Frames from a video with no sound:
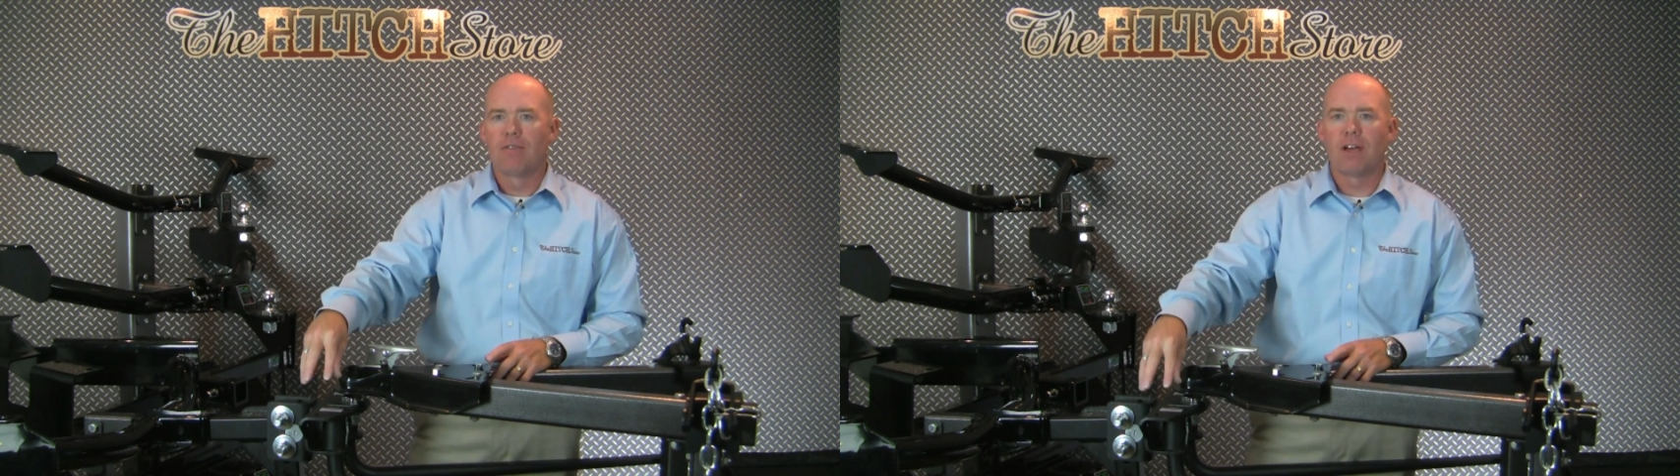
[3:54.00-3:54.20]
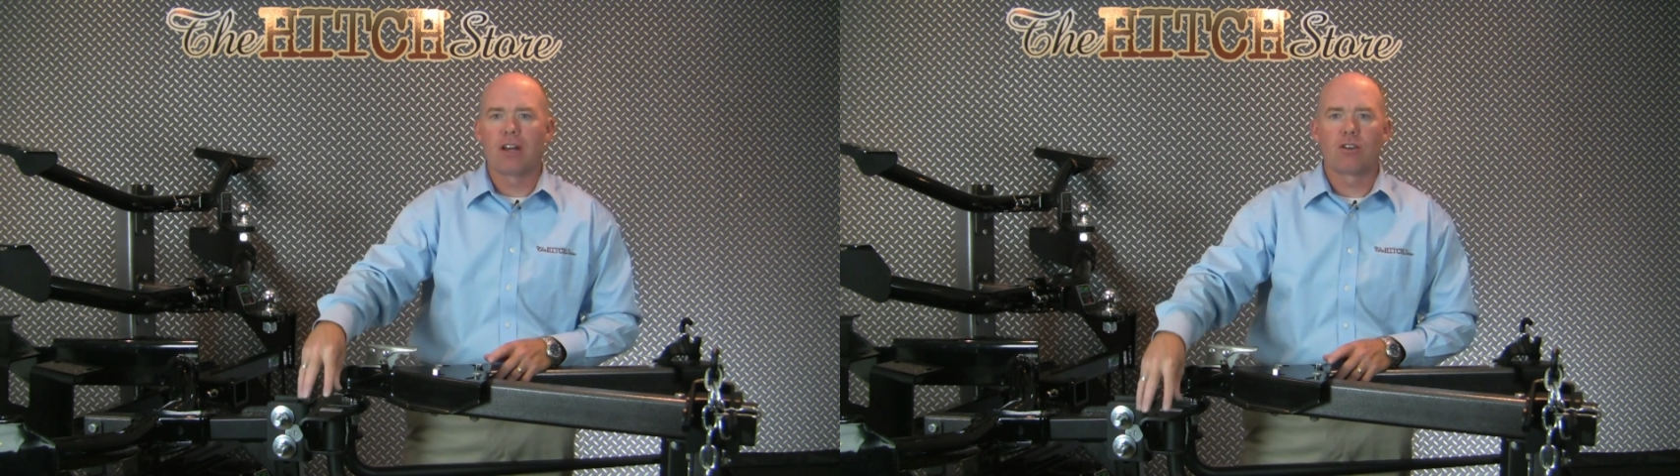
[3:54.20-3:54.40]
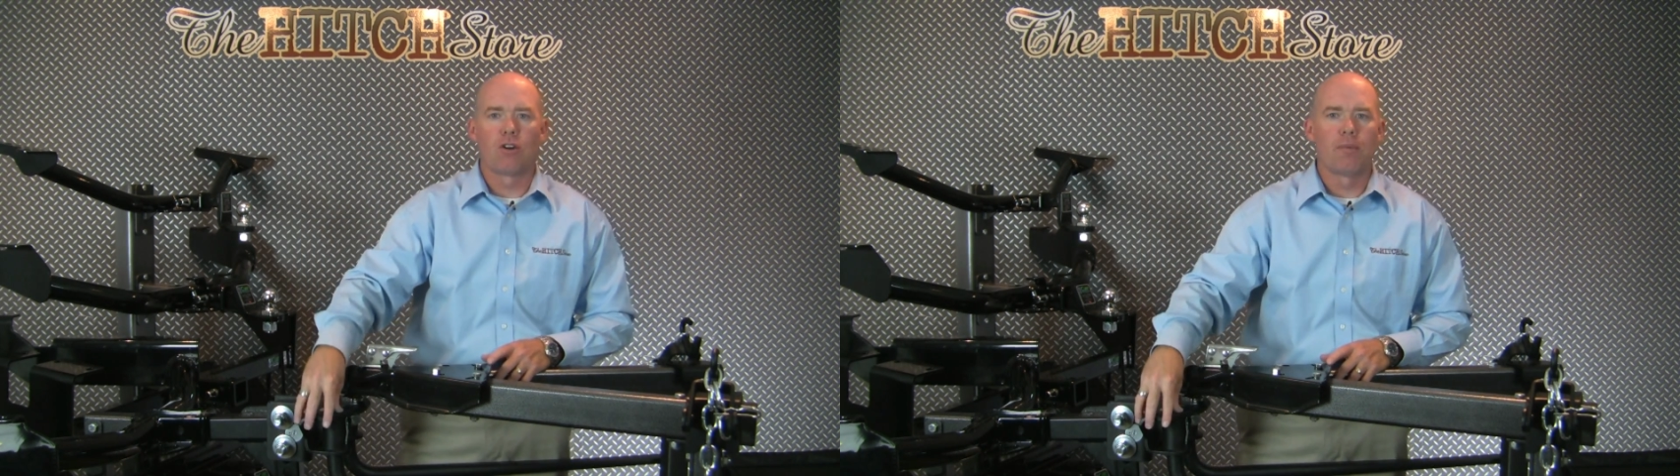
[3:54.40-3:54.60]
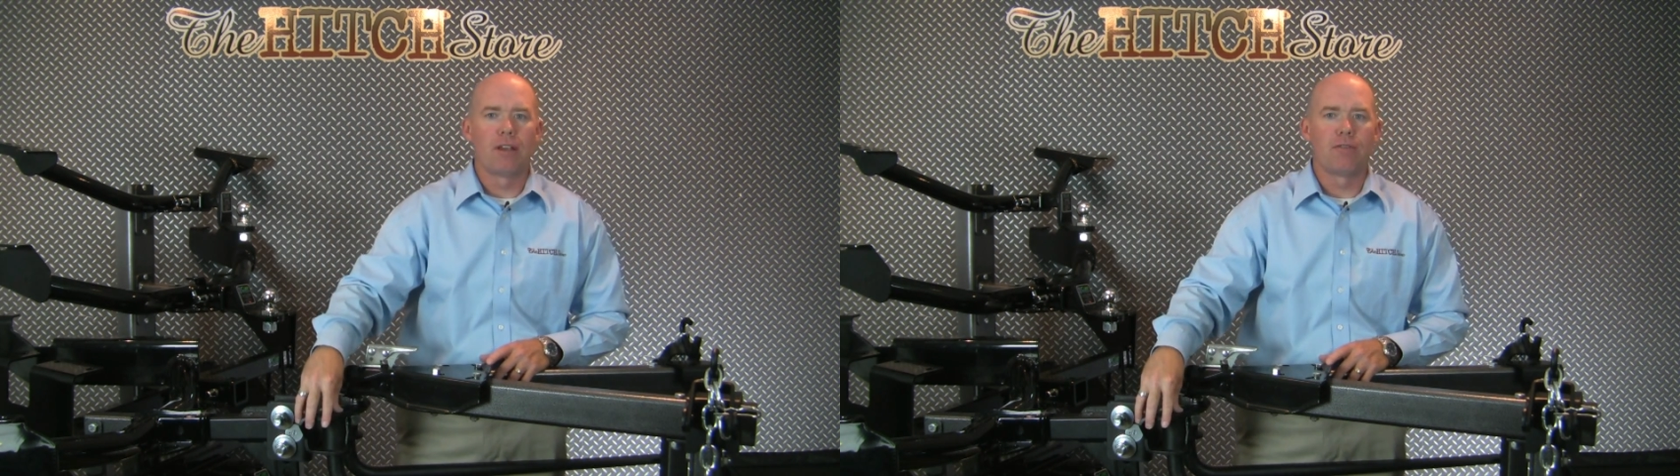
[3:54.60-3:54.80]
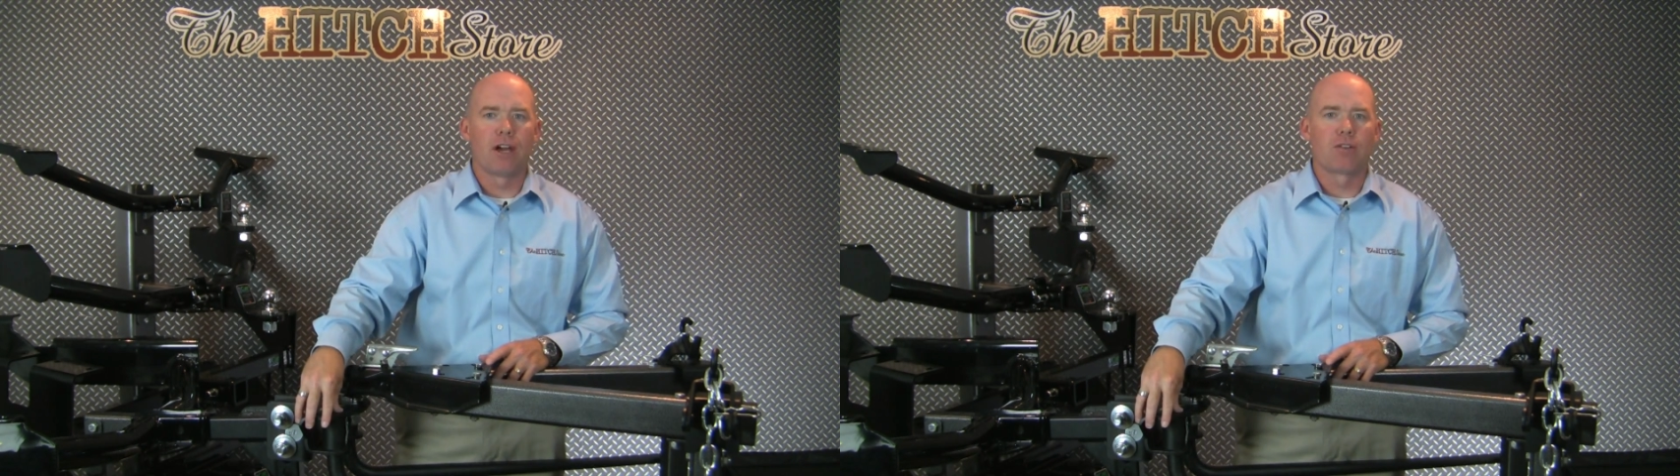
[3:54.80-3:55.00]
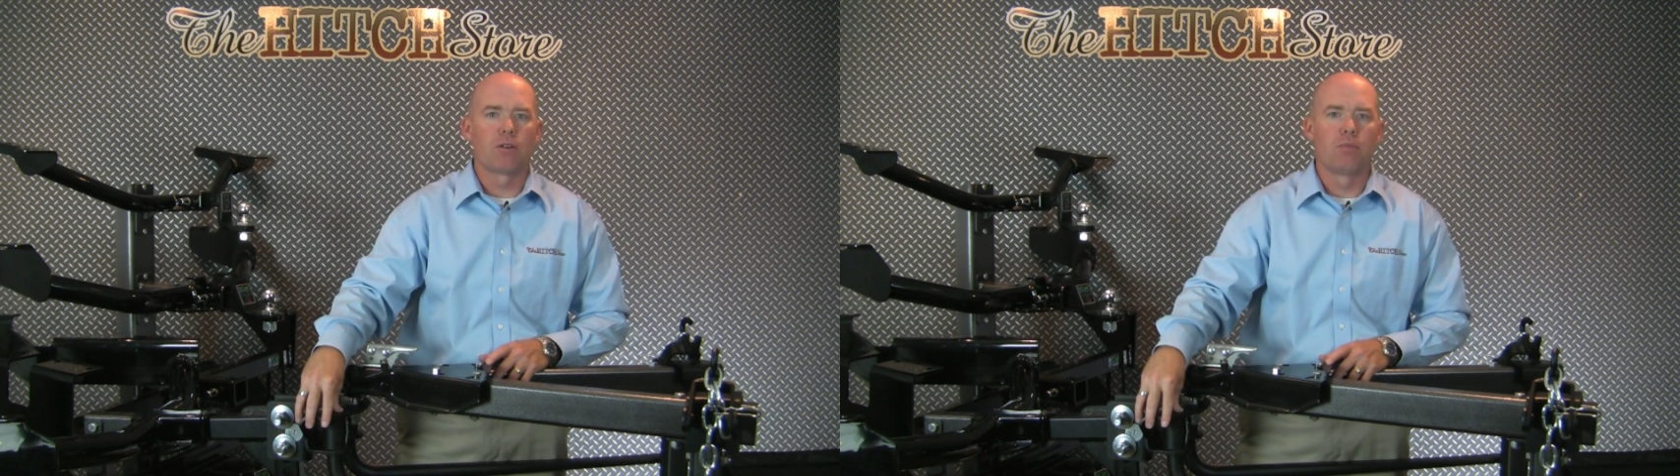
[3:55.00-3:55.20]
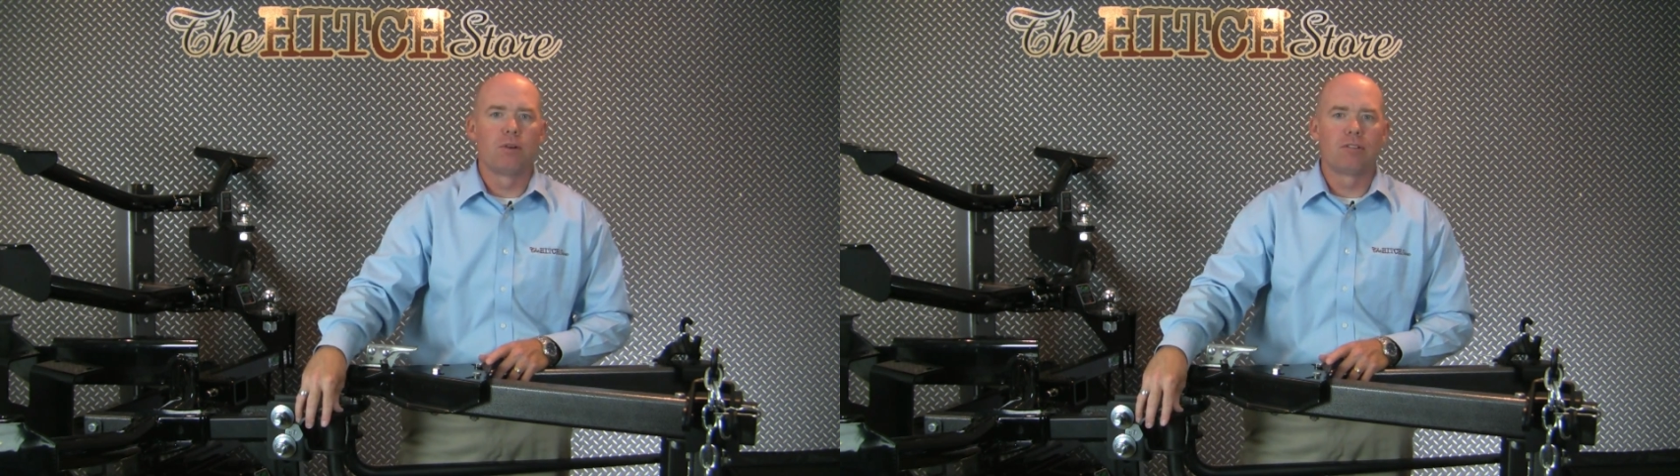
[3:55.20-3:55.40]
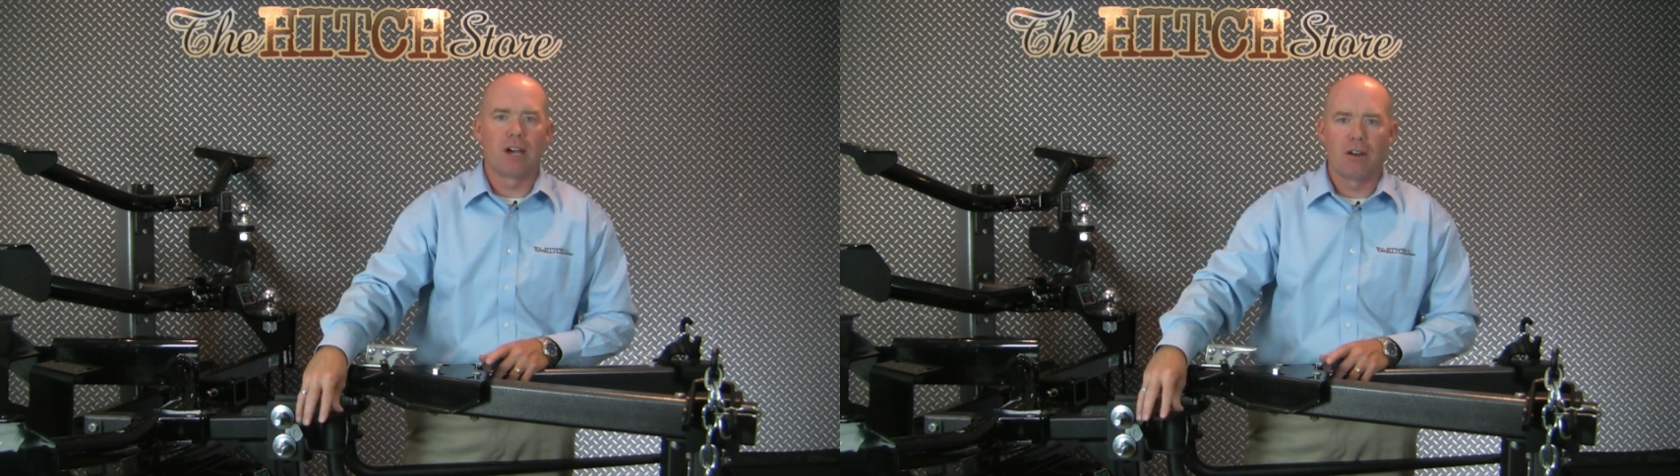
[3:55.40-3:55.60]
that Kurt Manufacturing
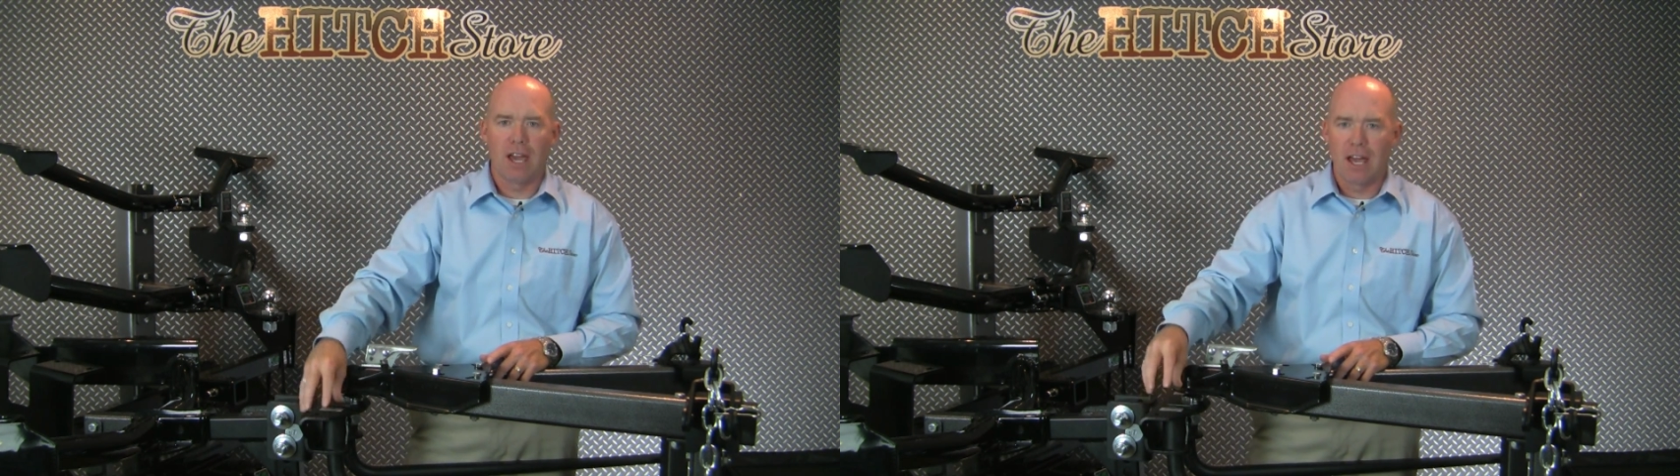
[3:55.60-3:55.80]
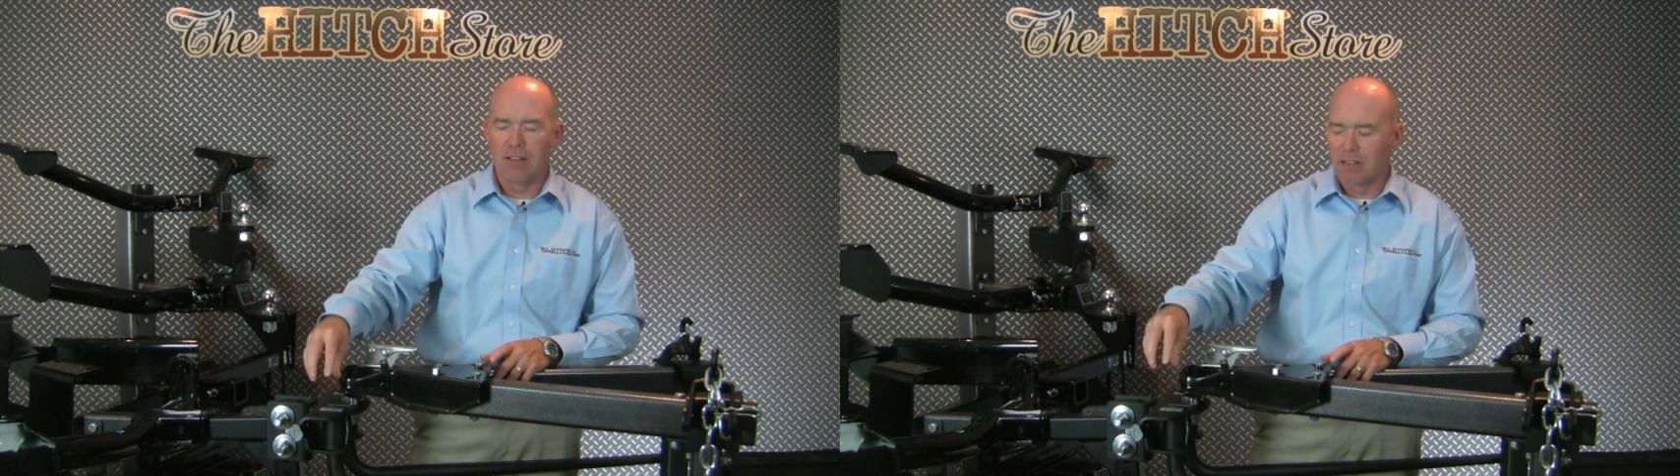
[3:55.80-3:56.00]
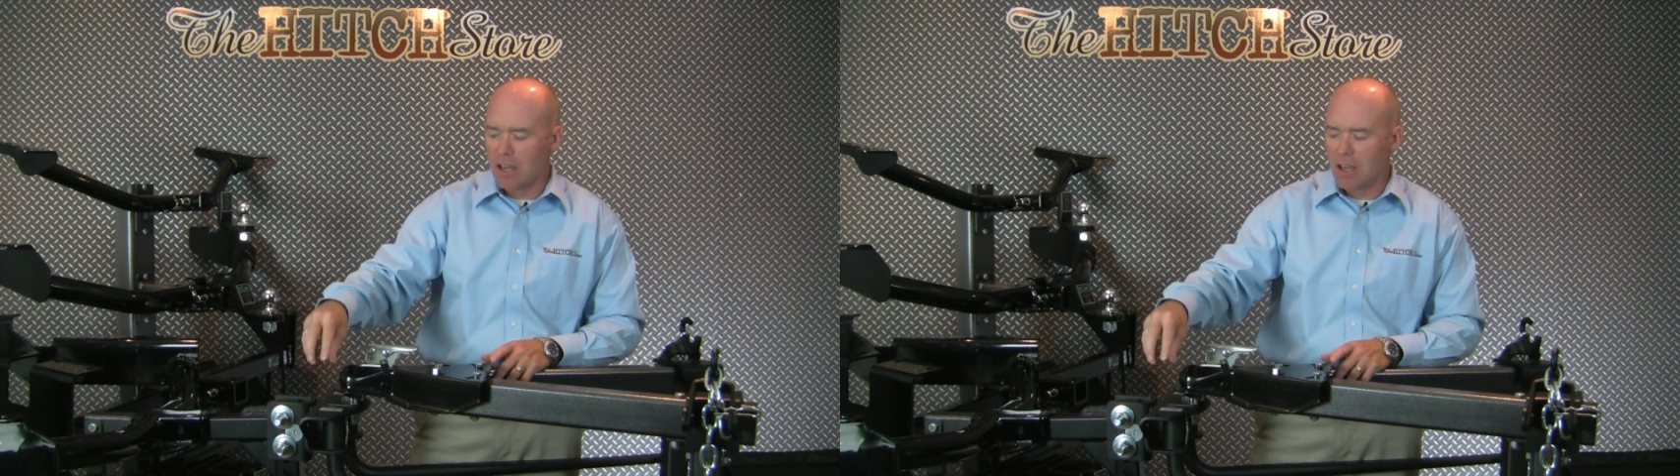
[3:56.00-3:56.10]
puts out has